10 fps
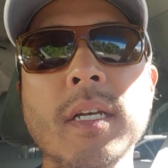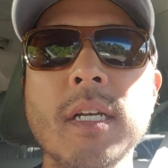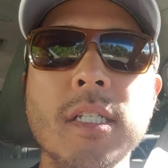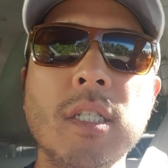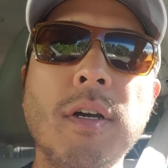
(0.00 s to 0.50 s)

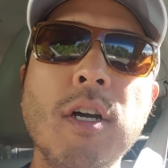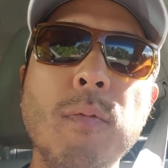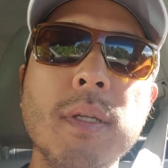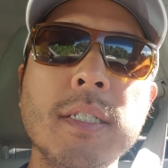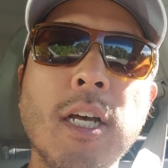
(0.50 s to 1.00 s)
So I hope
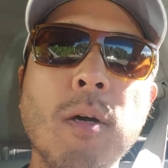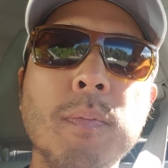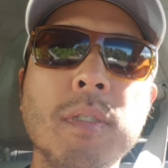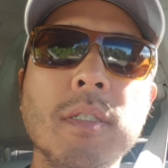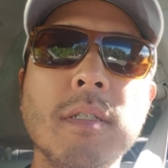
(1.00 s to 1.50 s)
this
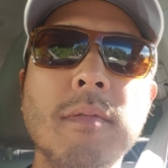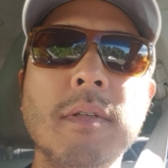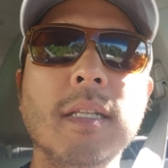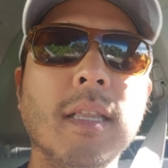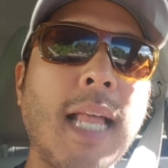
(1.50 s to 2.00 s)
helps
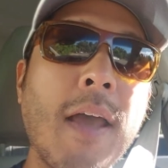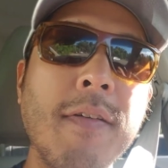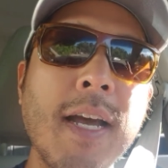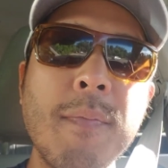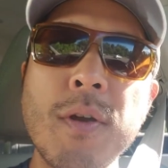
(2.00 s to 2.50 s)

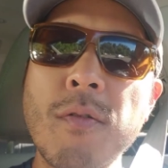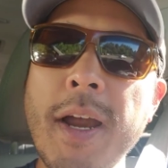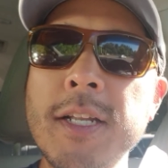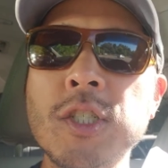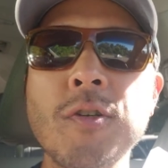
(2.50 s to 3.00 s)
liven up your
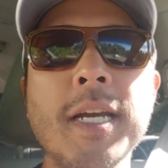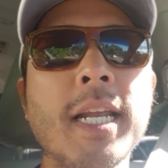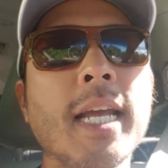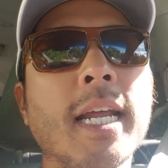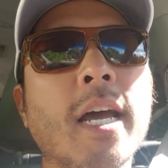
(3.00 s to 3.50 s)
range
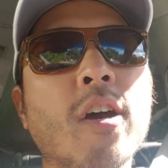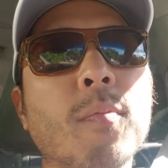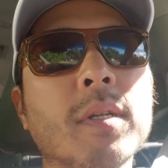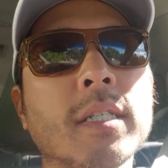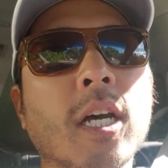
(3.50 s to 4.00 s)
training, and I hope
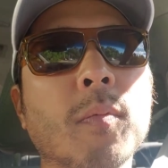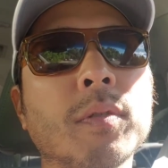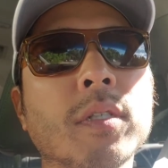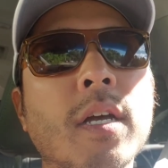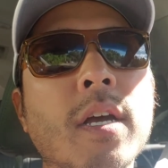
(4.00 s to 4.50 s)
this
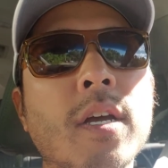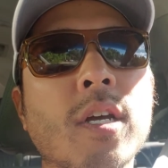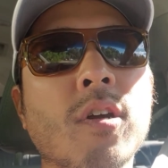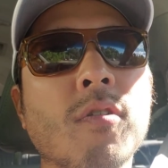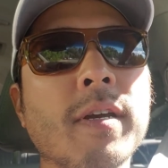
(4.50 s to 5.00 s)
helps
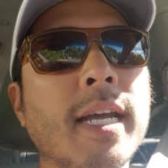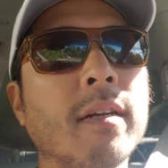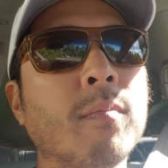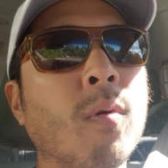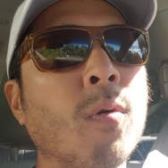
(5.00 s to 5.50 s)

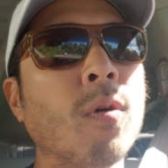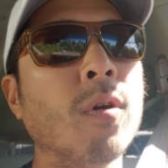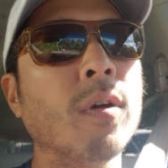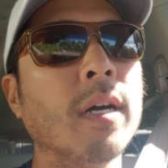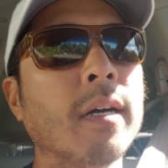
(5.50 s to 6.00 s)
create
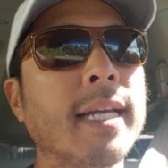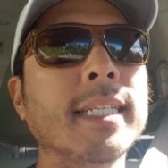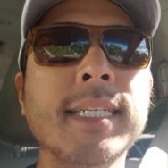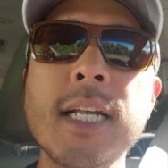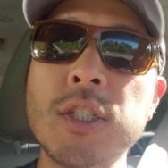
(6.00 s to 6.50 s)
more
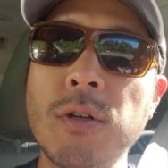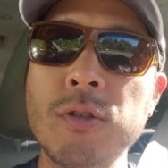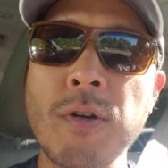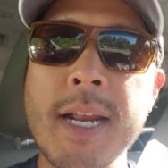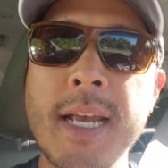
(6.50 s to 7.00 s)
intentional
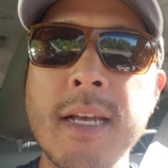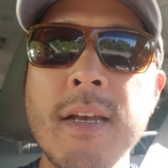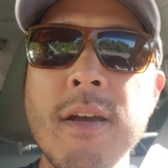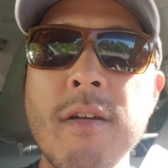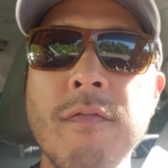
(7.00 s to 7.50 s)
training
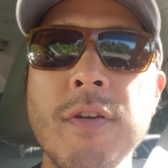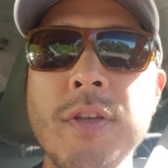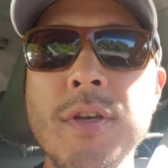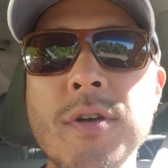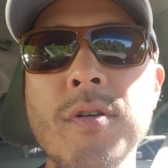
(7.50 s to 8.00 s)
for
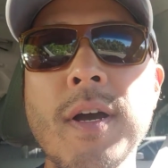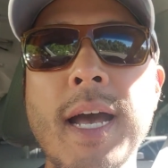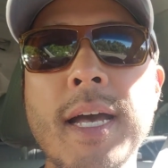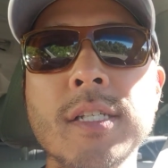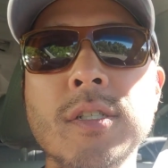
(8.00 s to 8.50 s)
you
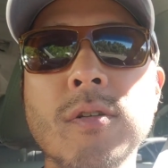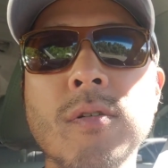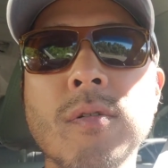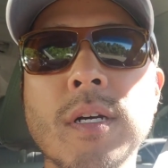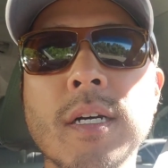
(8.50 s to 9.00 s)
as you